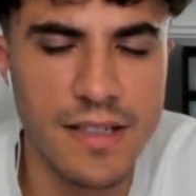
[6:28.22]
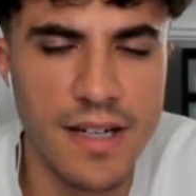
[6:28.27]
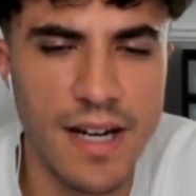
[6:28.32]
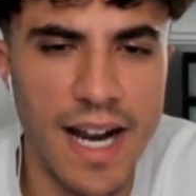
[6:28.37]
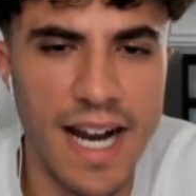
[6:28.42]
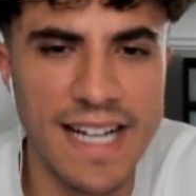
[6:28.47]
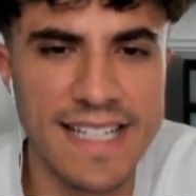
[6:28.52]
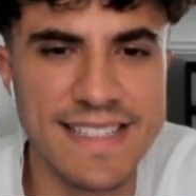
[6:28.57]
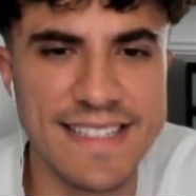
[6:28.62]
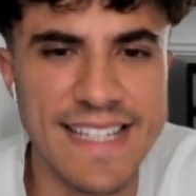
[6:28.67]

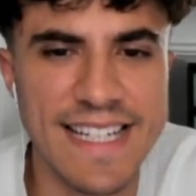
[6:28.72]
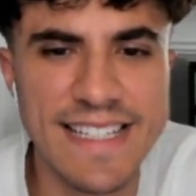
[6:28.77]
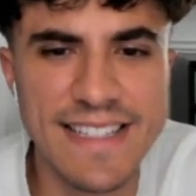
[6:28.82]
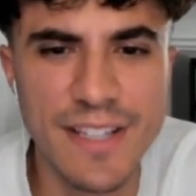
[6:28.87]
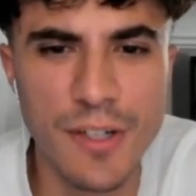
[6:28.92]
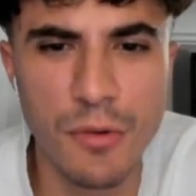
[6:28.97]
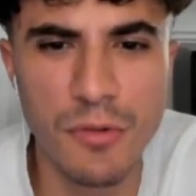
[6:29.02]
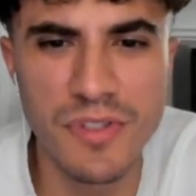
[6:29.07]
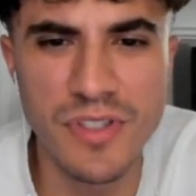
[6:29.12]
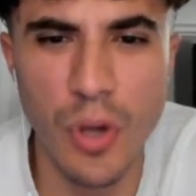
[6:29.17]
I think
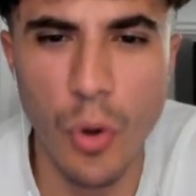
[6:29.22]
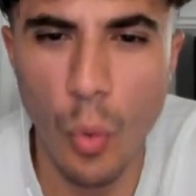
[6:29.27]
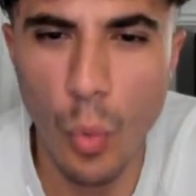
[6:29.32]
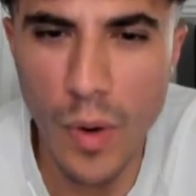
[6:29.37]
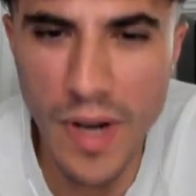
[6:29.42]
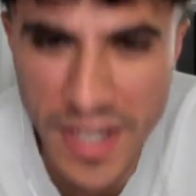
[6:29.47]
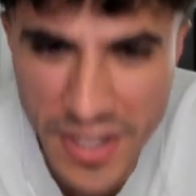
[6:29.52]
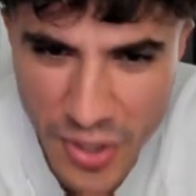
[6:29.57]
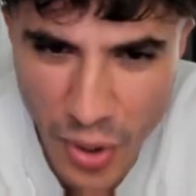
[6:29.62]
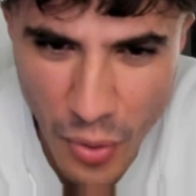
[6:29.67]
there was a
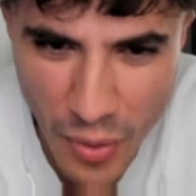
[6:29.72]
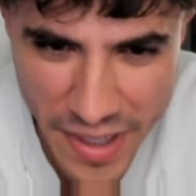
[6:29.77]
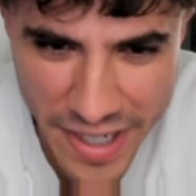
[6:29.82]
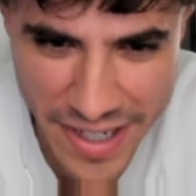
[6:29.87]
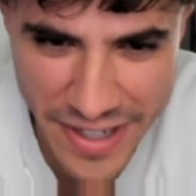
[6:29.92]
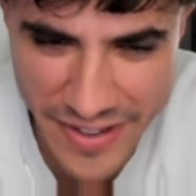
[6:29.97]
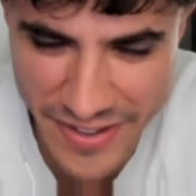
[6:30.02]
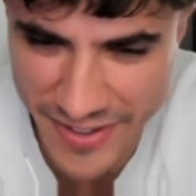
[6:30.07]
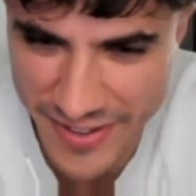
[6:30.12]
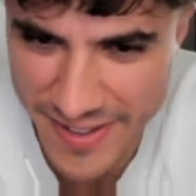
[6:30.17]
window
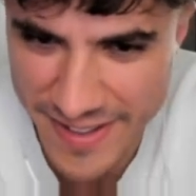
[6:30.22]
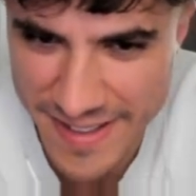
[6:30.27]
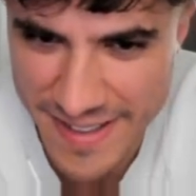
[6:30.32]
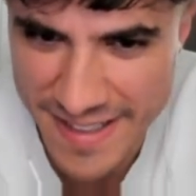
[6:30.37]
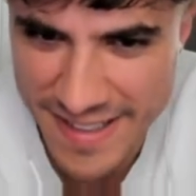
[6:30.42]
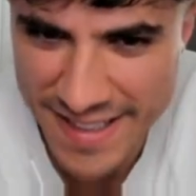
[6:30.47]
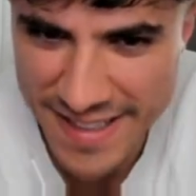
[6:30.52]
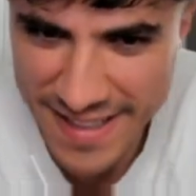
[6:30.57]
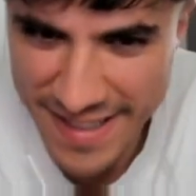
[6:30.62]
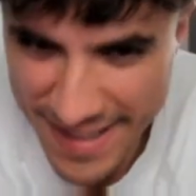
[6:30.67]
here.
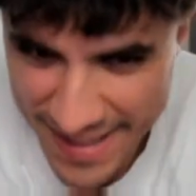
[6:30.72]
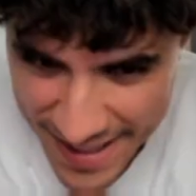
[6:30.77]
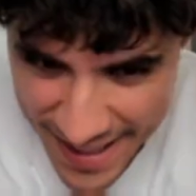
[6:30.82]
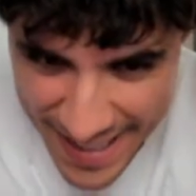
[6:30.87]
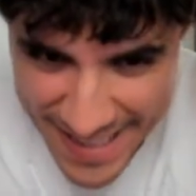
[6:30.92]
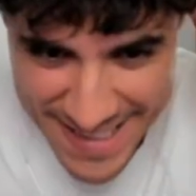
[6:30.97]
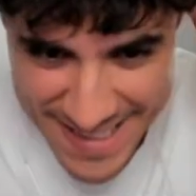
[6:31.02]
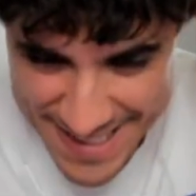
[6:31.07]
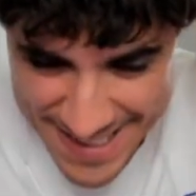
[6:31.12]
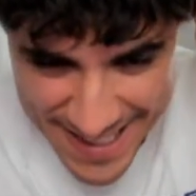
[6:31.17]

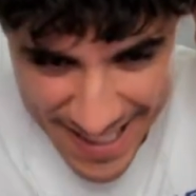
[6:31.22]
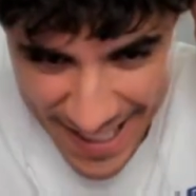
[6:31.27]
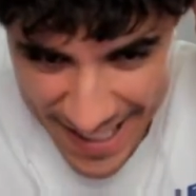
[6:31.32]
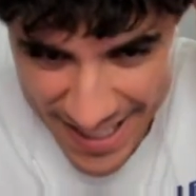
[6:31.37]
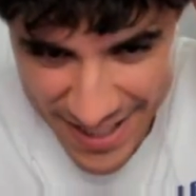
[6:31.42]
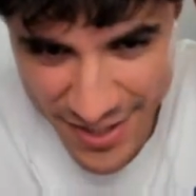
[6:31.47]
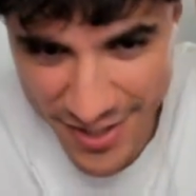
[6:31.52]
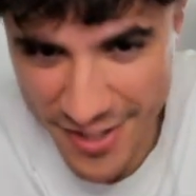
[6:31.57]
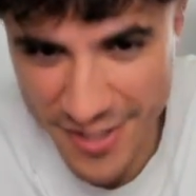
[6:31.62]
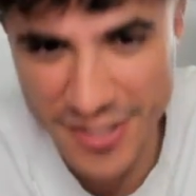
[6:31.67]
I I
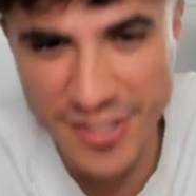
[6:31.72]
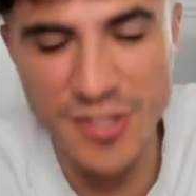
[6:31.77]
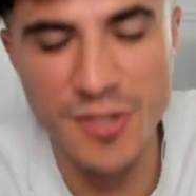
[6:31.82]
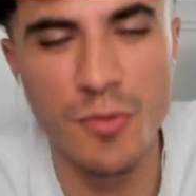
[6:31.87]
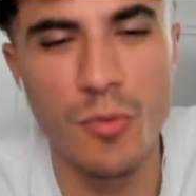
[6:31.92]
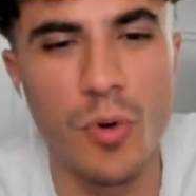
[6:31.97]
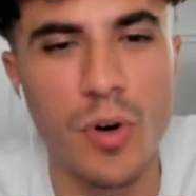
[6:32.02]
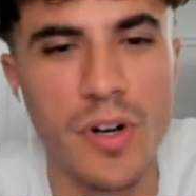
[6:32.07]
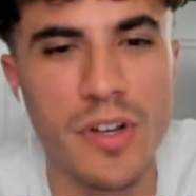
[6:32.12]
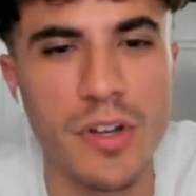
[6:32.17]
could have
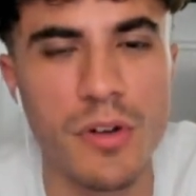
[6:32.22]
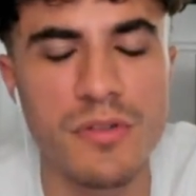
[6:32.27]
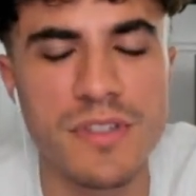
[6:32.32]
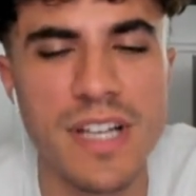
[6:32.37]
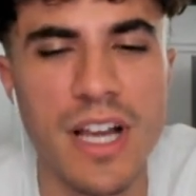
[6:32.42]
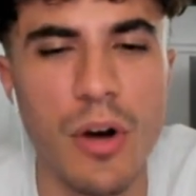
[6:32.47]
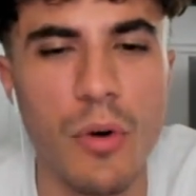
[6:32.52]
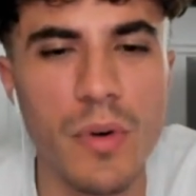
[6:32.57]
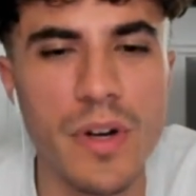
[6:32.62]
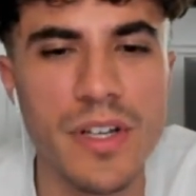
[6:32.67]
sworn there was
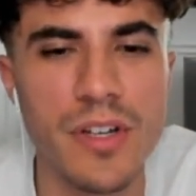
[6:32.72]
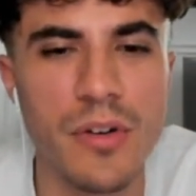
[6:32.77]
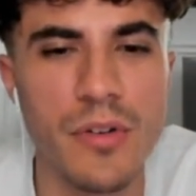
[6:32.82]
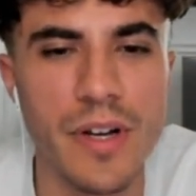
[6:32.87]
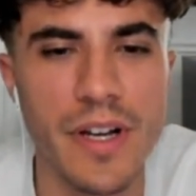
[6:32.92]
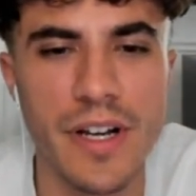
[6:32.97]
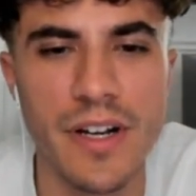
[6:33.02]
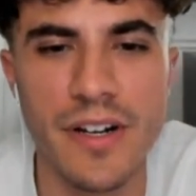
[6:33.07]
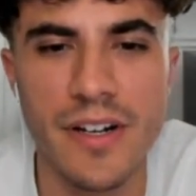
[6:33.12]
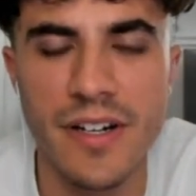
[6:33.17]
like a window
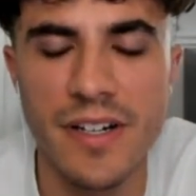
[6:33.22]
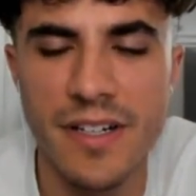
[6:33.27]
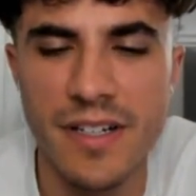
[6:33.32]
here.